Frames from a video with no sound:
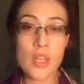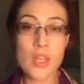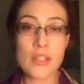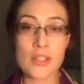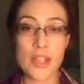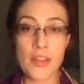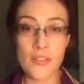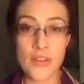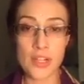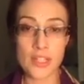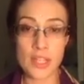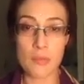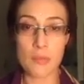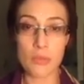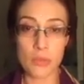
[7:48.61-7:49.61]
Say, for
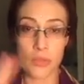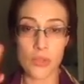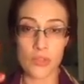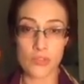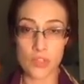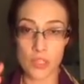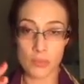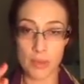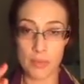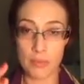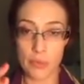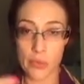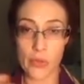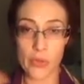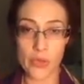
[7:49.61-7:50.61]
example, you've just been
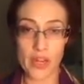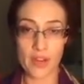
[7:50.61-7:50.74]
born,